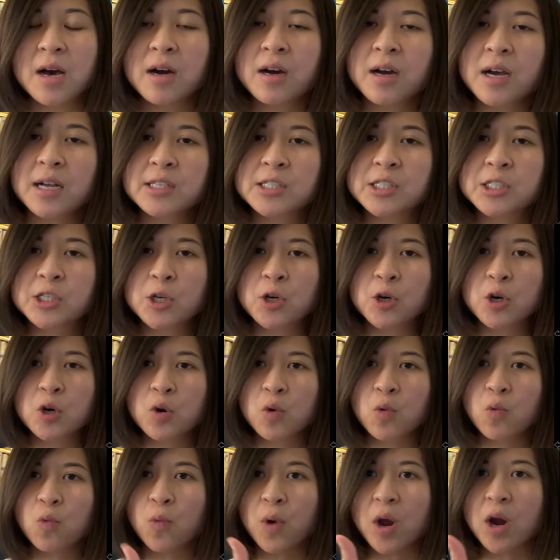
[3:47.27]

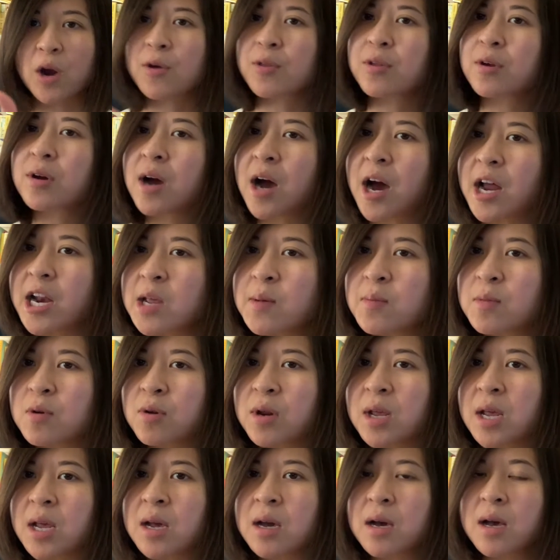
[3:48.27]
Consider where they're
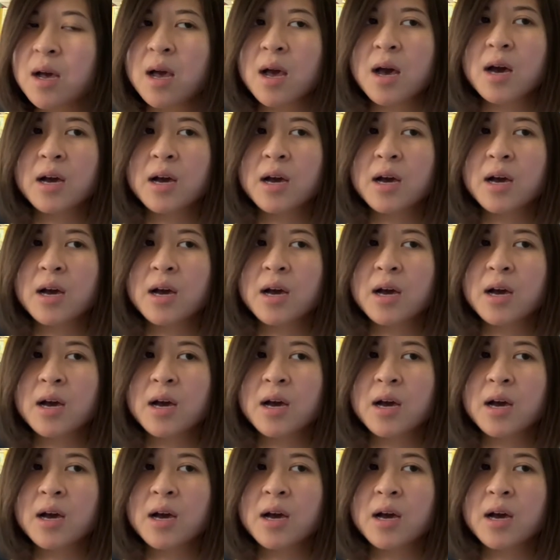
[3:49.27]
honeymooning.